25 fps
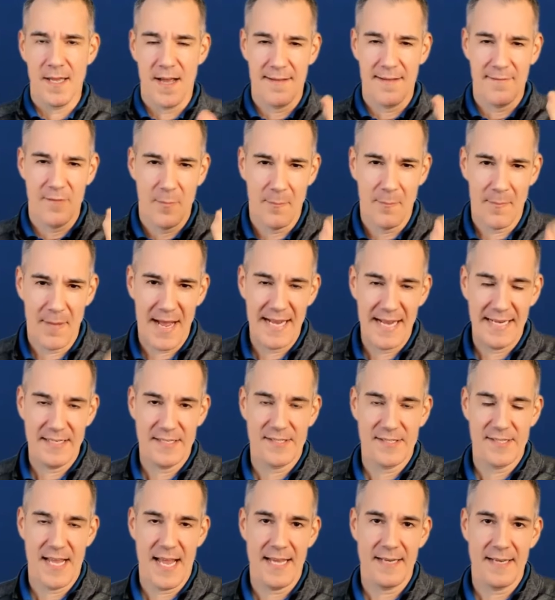of a
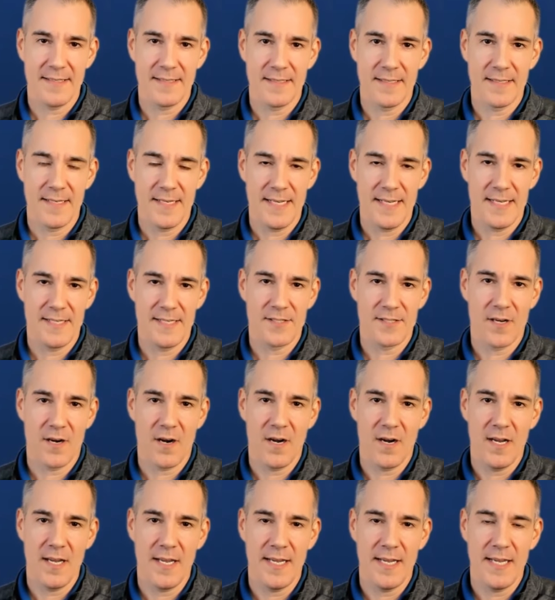mindset is,
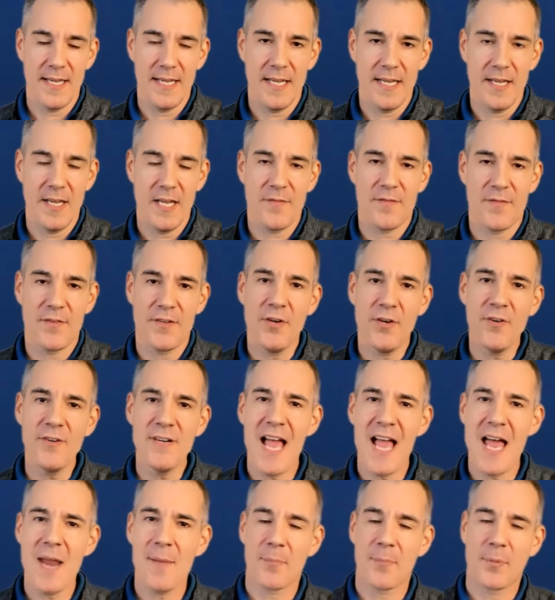if you're
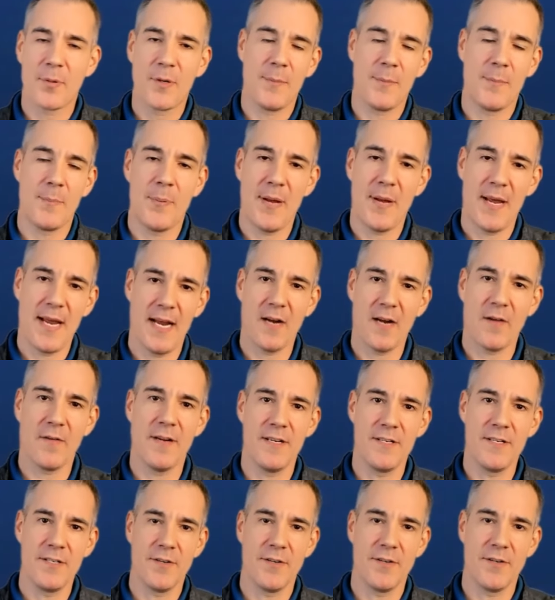not
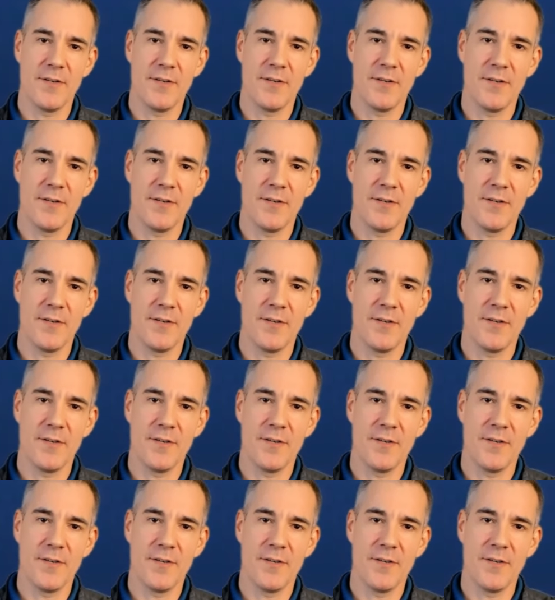preparing yourself to
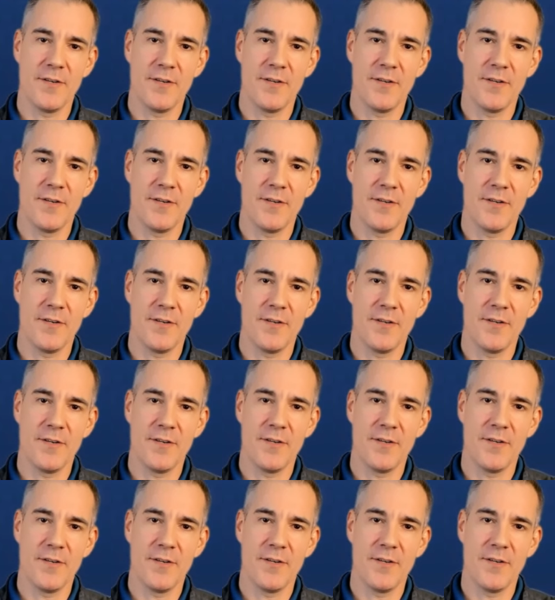write
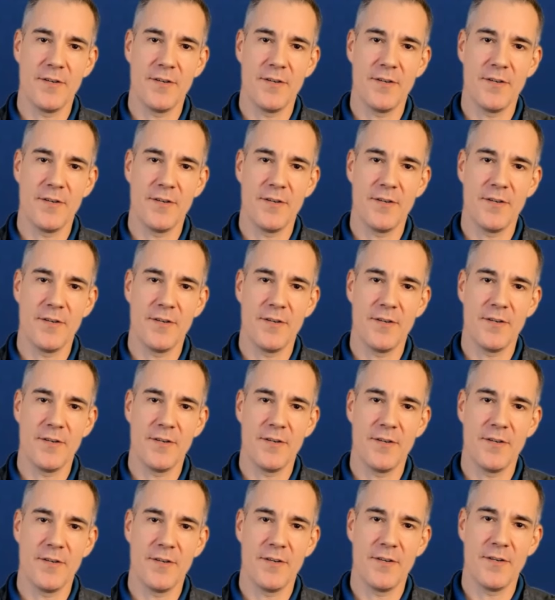larger
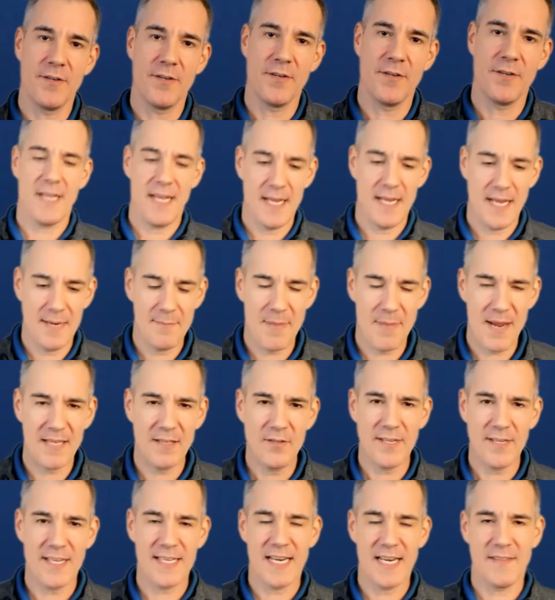accounts, and by
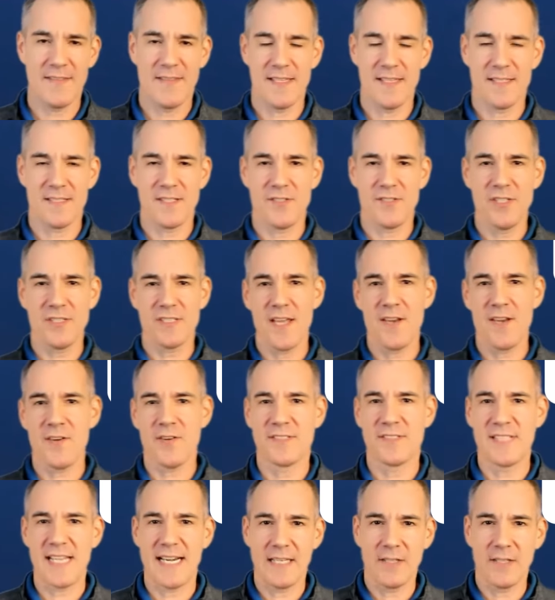looking at this, just
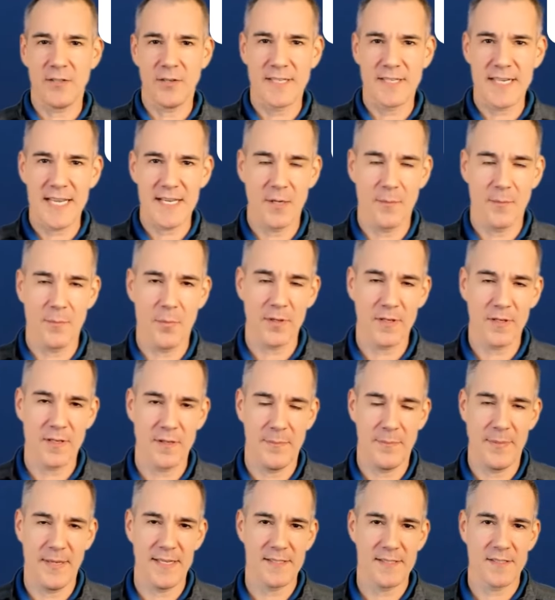understanding, looking at your book
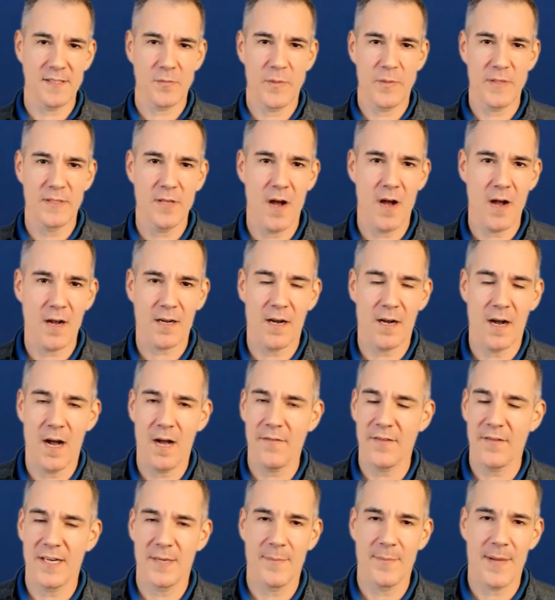of business, we talk
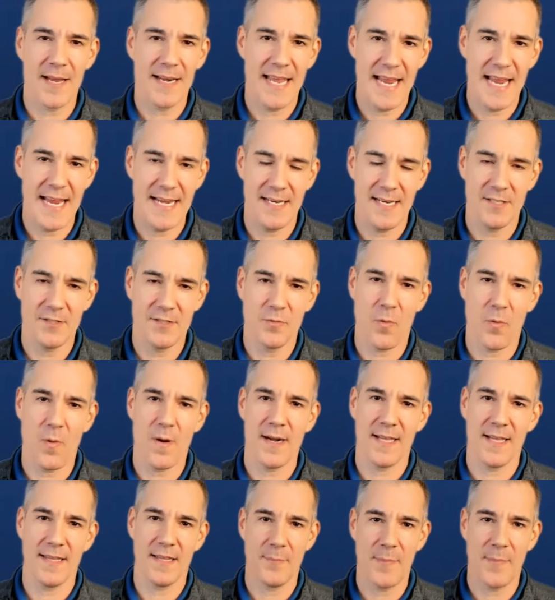often about eighty
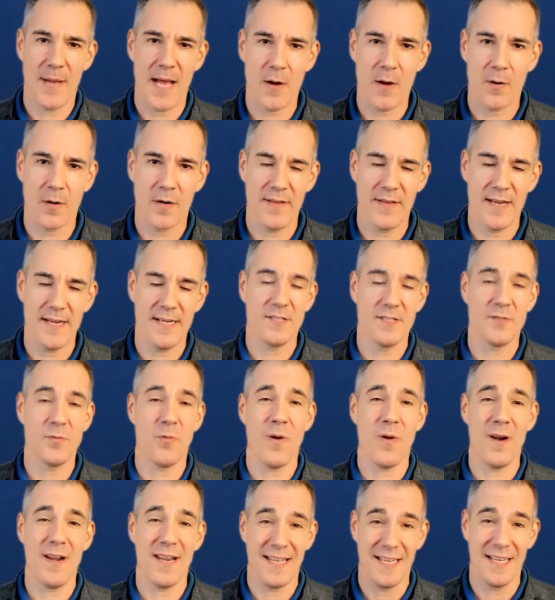twenty, the power of eighty
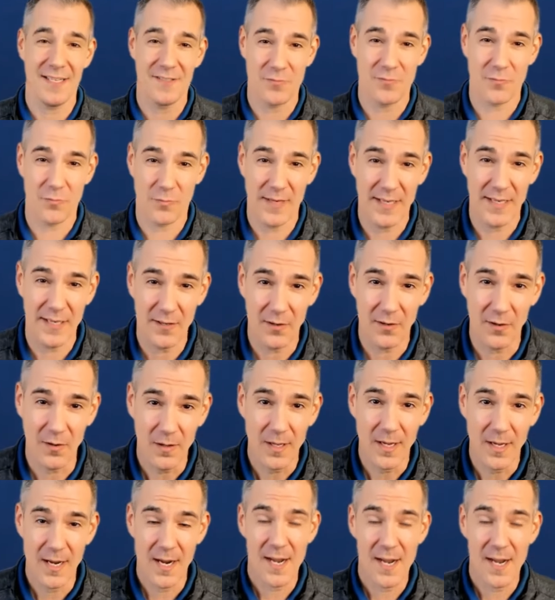twenty. It's real